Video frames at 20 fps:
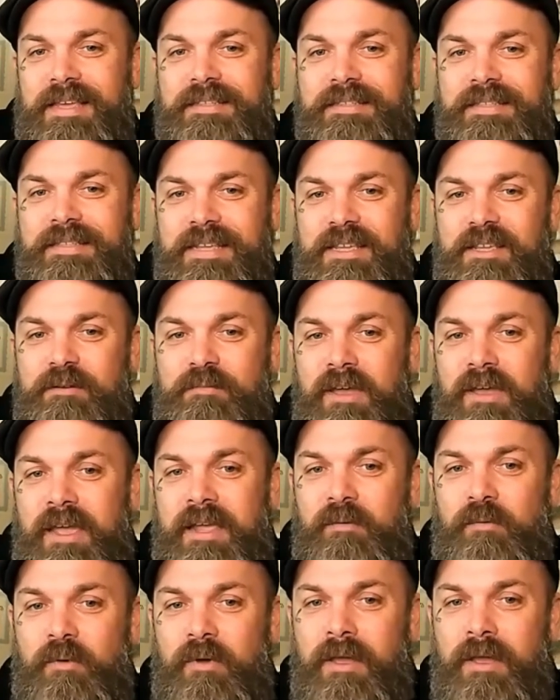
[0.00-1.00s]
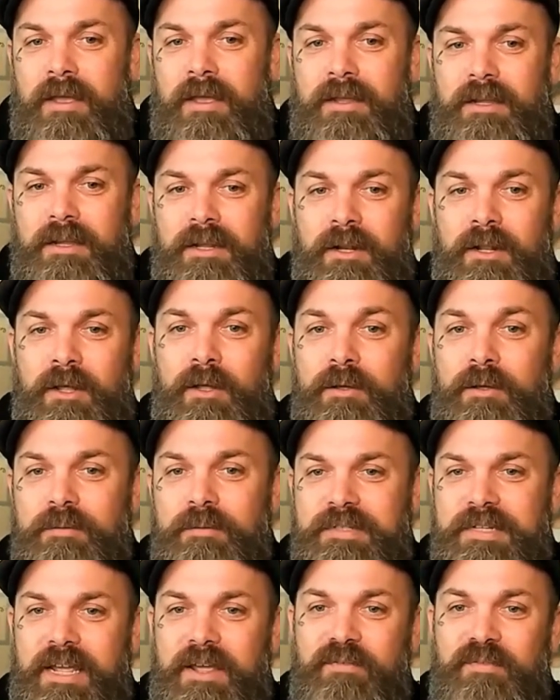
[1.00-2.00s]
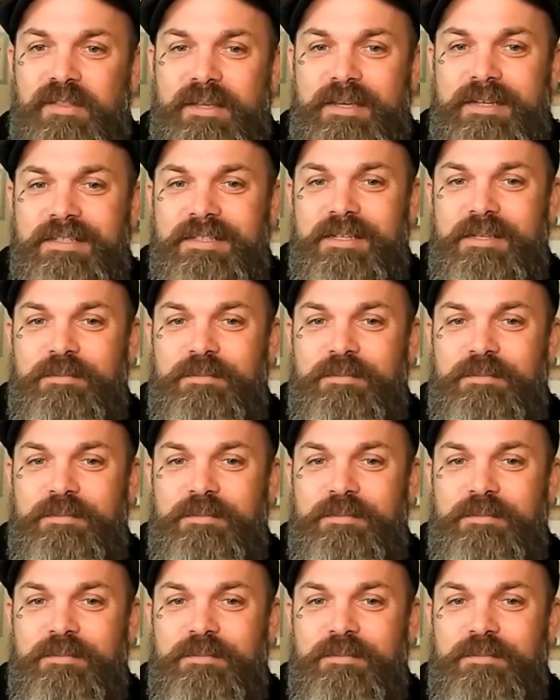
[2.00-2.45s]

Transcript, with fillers: basic things that you might want, you know,